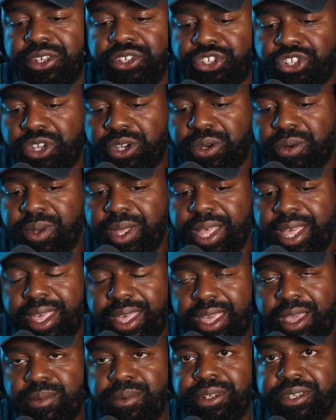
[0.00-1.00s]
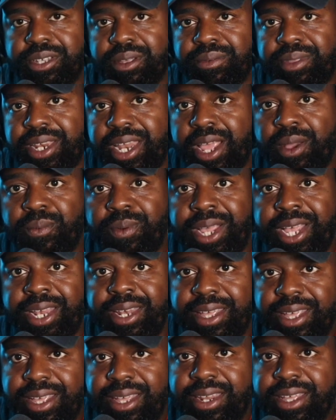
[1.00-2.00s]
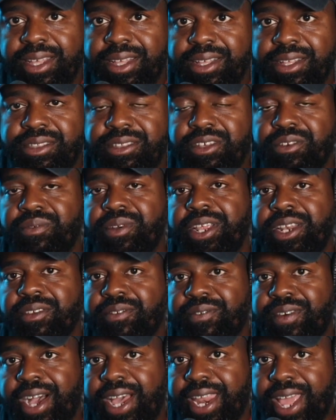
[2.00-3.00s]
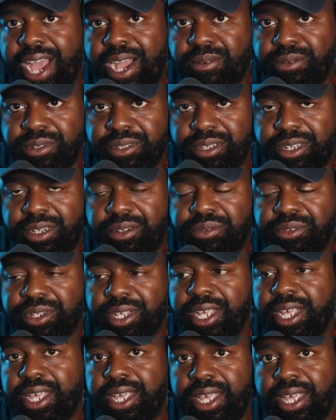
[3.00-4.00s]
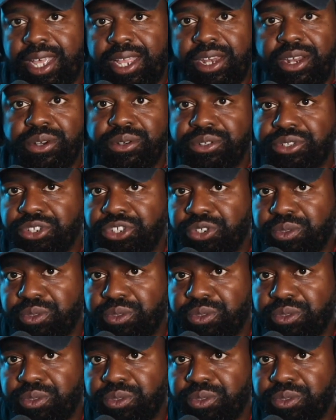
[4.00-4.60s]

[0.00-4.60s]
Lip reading: So it was something that we did to redefine ourselves in those